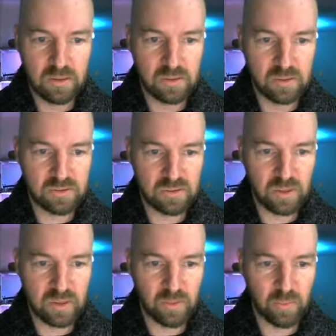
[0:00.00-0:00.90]
Let's
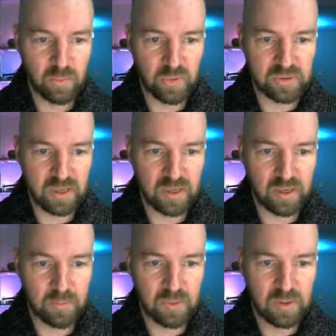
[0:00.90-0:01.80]
try that one more
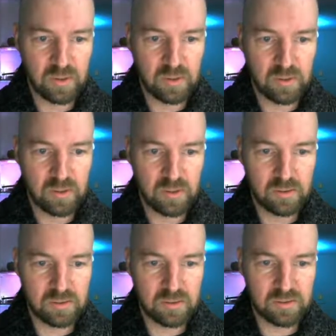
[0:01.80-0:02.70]
time.
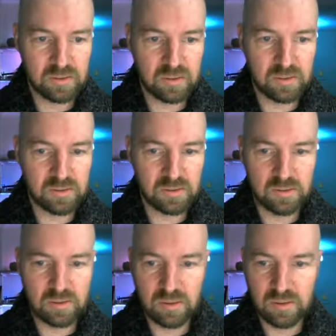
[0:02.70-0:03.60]
Distance.